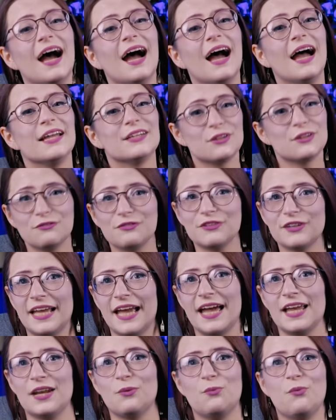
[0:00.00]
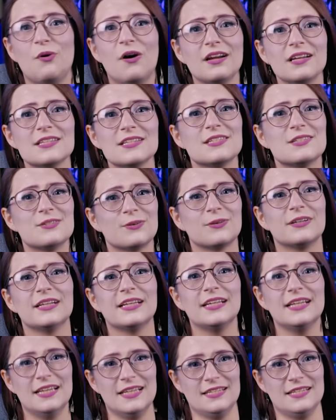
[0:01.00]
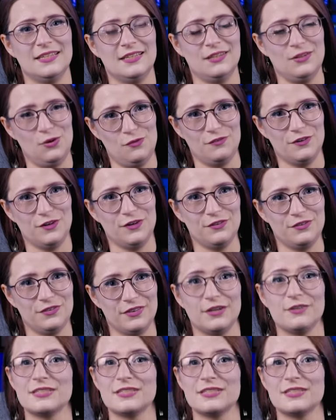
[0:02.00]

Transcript: And don't forget, Wonka's story isn't over. There